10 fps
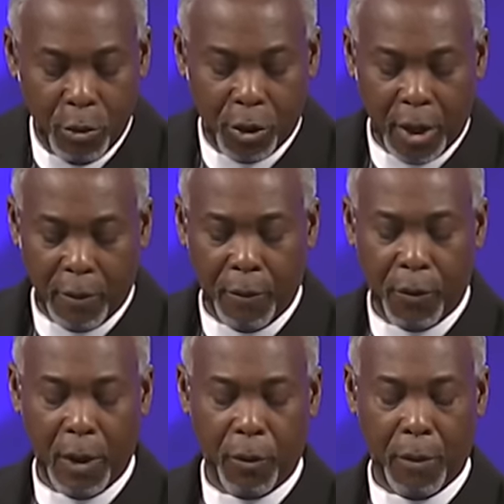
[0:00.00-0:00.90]
it if, if,
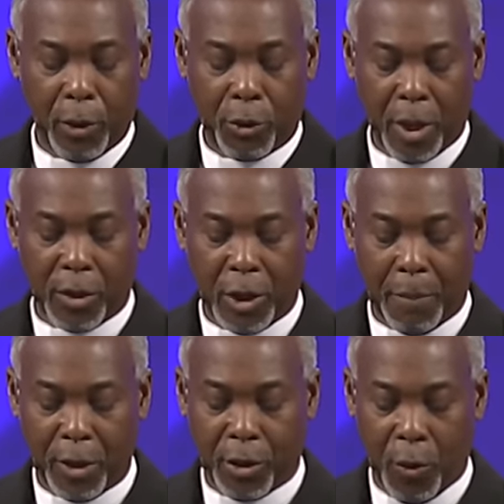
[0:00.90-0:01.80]
if you'll trust Him.
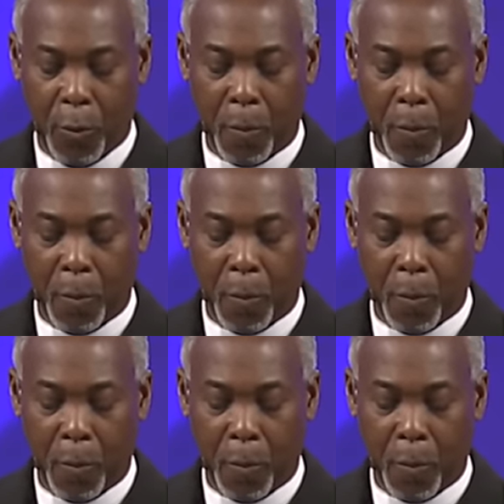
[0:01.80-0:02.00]
And so